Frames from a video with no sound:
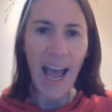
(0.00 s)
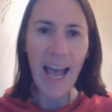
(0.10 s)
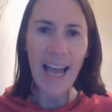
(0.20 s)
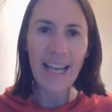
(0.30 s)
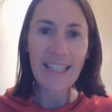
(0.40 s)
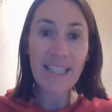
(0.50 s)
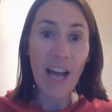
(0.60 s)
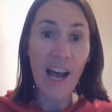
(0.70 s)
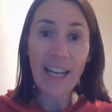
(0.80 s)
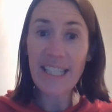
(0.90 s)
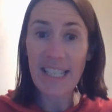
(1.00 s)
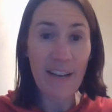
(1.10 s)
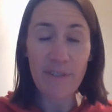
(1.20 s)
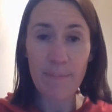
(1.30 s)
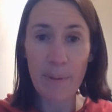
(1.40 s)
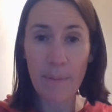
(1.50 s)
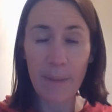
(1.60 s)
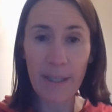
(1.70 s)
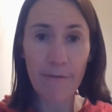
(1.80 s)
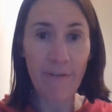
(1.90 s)
And I just have to put
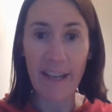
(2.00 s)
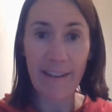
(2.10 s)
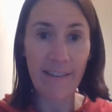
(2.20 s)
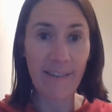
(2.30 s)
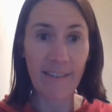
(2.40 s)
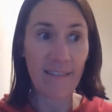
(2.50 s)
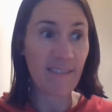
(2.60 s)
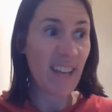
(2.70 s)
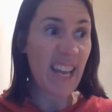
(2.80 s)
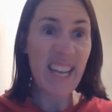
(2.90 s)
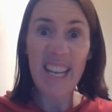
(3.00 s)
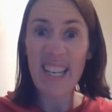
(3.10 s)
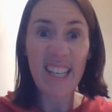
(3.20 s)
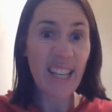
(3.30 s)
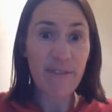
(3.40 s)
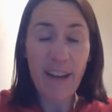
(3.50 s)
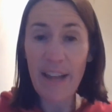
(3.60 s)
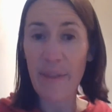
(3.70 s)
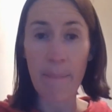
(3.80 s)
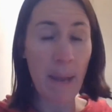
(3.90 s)
my faith in the
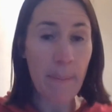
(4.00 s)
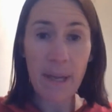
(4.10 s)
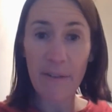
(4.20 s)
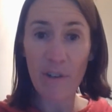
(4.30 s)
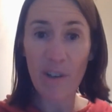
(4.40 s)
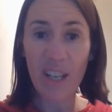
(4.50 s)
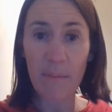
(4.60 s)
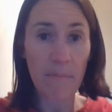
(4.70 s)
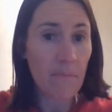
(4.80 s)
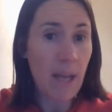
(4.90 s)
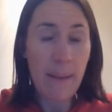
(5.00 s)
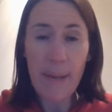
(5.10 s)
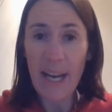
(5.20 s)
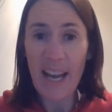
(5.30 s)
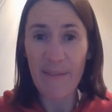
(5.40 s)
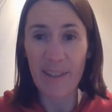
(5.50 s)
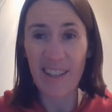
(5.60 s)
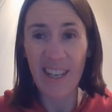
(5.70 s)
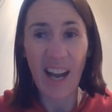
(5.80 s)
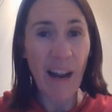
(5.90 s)
fact that maybe I've got it, maybe I haven't.